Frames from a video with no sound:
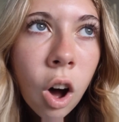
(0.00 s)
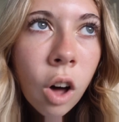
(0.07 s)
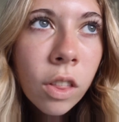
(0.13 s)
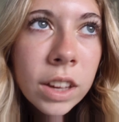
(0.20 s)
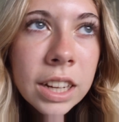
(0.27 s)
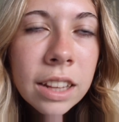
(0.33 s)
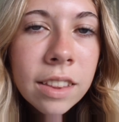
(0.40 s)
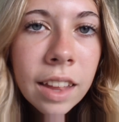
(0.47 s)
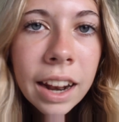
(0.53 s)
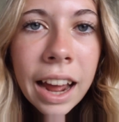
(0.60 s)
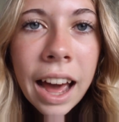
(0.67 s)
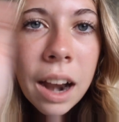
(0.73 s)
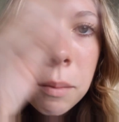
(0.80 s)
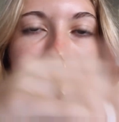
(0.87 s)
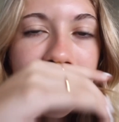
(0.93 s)
all the kids that I
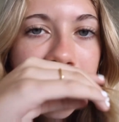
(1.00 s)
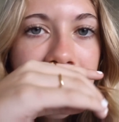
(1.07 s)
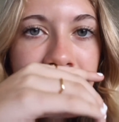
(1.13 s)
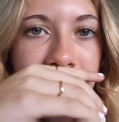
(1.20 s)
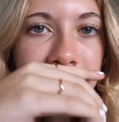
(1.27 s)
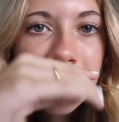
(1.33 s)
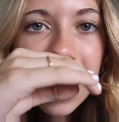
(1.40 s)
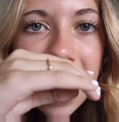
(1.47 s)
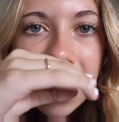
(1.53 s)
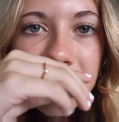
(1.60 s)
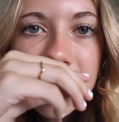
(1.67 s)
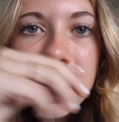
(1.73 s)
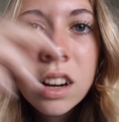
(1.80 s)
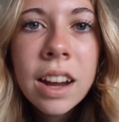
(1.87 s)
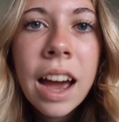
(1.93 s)
had in my classes last
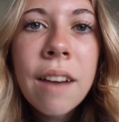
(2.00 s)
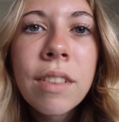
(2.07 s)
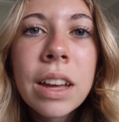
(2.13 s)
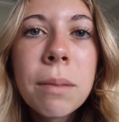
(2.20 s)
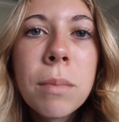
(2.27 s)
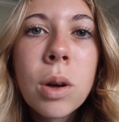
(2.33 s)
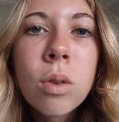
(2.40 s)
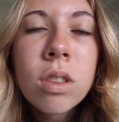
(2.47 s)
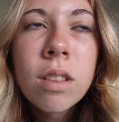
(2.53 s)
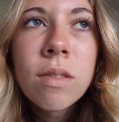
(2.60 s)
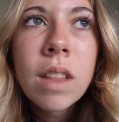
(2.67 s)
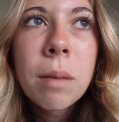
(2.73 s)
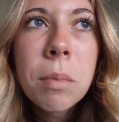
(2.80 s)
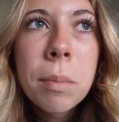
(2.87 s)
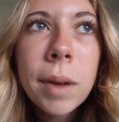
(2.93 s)
year, I have like most of
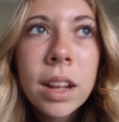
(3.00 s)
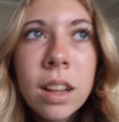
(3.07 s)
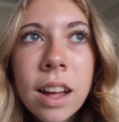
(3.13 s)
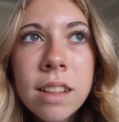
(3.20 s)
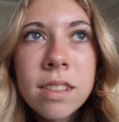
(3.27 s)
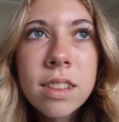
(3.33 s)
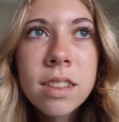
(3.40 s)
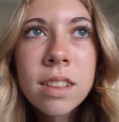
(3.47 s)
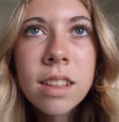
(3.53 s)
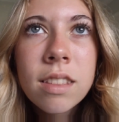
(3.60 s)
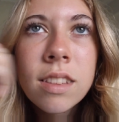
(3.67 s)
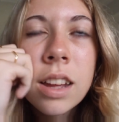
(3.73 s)
them in my classes this